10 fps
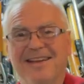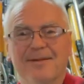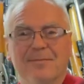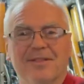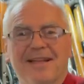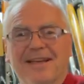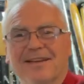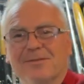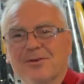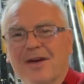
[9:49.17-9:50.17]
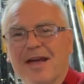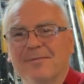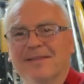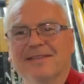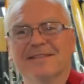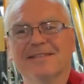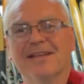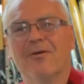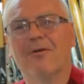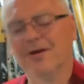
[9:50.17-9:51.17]
I'm glad, I'm so happy that this
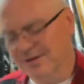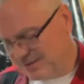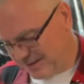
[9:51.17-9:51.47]
thing works.